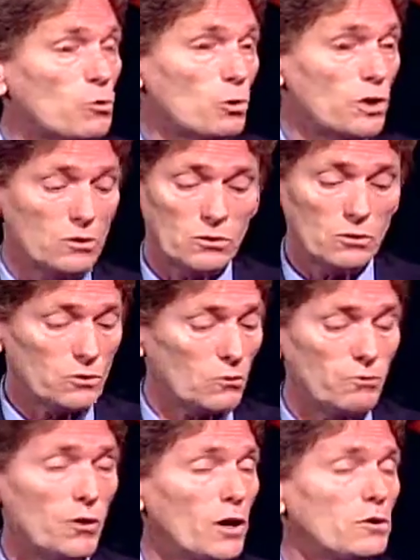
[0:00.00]
reasons
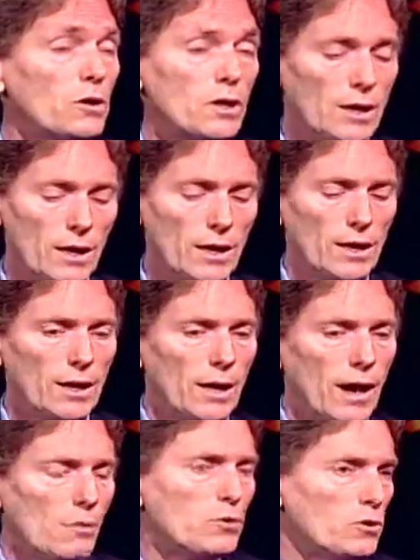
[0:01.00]
of funding,
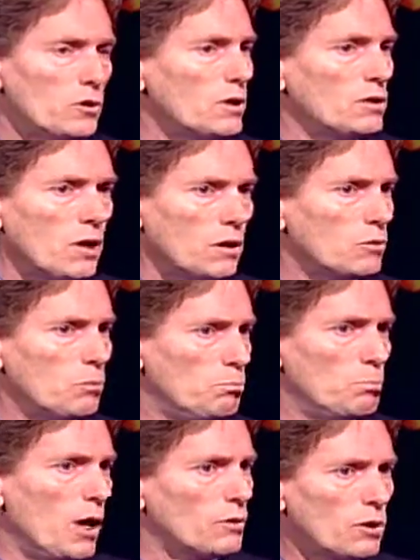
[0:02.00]
every city takes
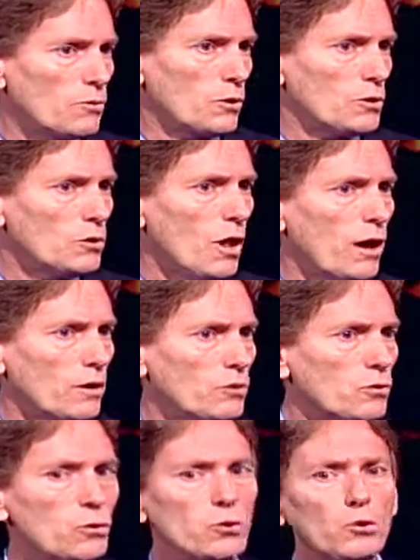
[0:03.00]
a different slice.
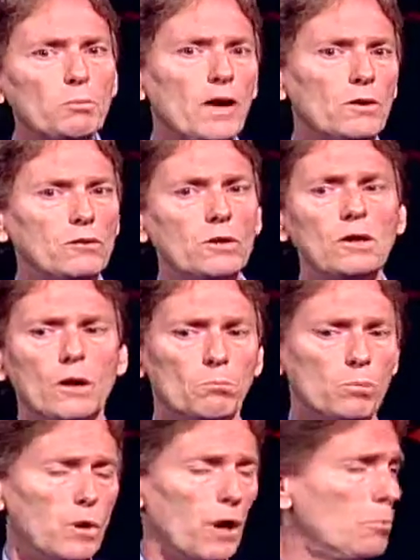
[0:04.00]
So you may see a
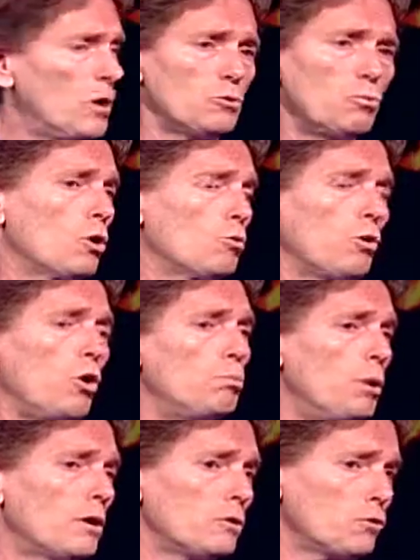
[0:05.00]
much more
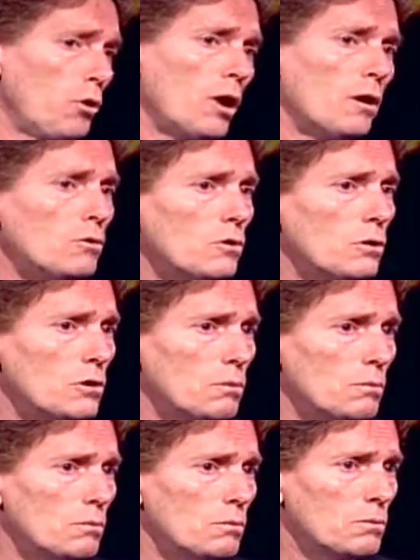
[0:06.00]
robust
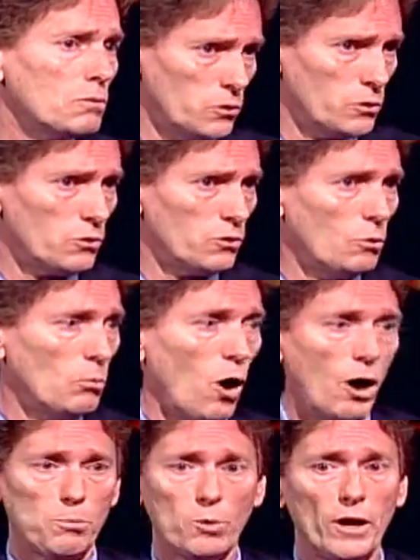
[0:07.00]
transit system
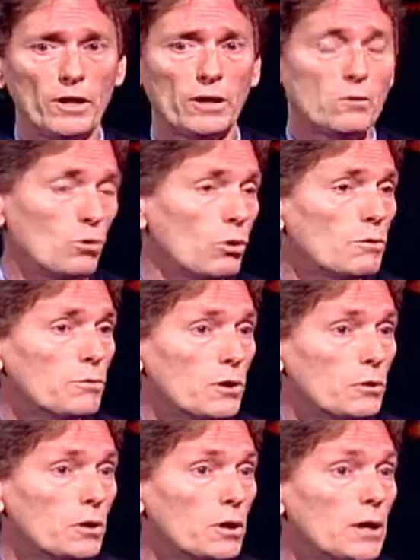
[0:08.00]
operating in
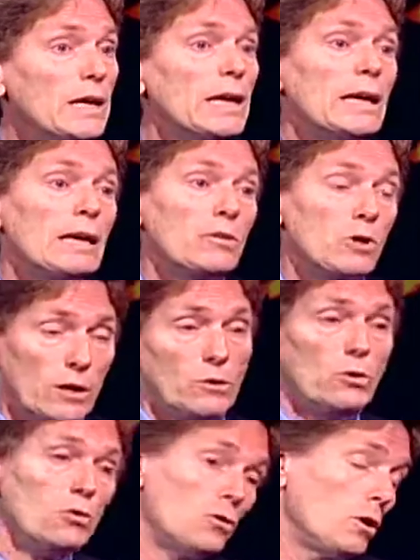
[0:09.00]
Norfolk than
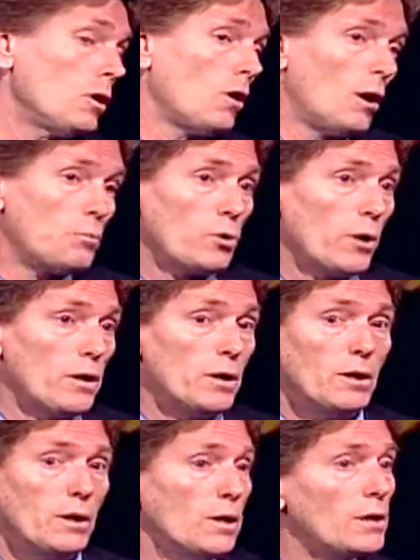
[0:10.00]
you see
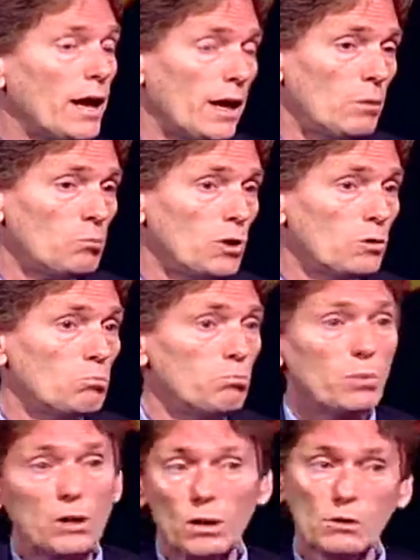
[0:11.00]
operating in Hampton
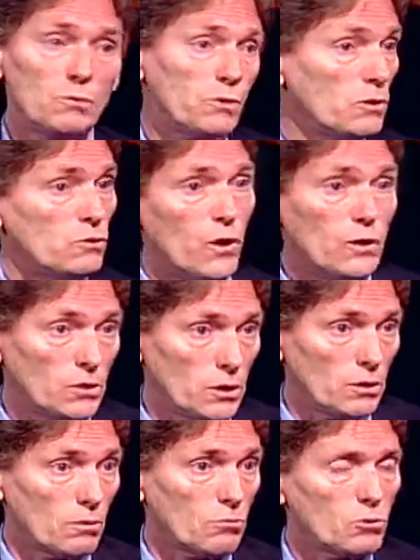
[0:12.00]
because of its
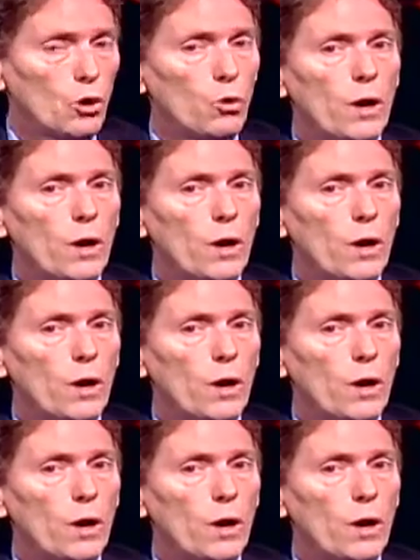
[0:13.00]
funding. So